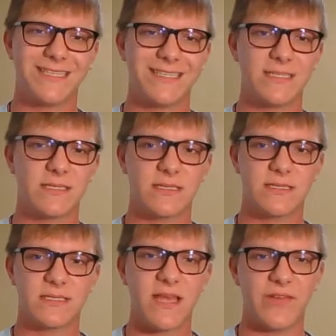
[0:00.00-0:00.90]

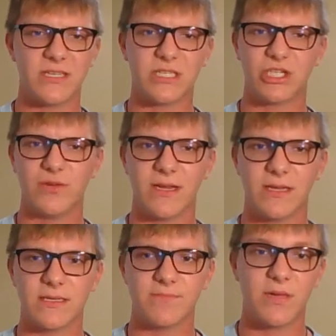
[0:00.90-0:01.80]
7
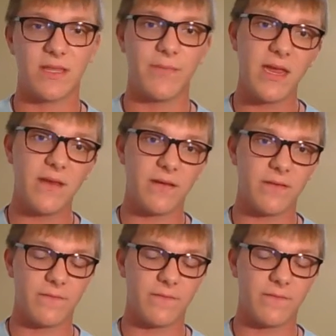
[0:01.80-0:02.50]
strings, but the main